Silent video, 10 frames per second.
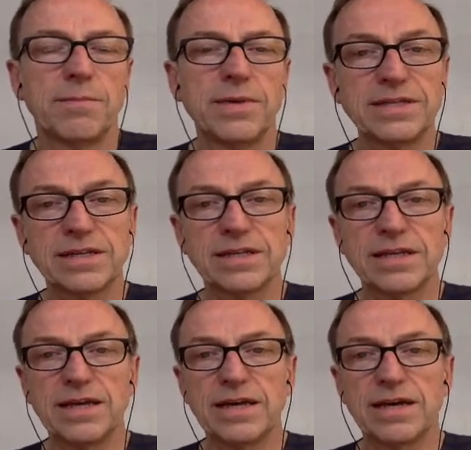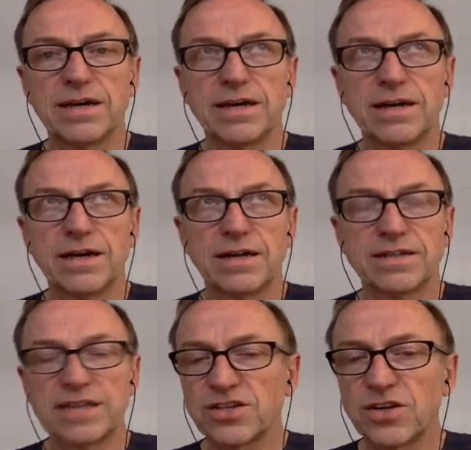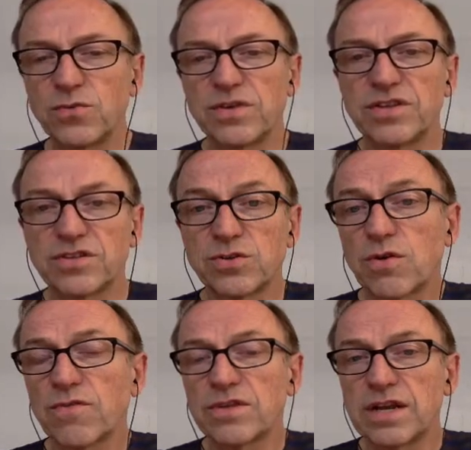basically a session with the server that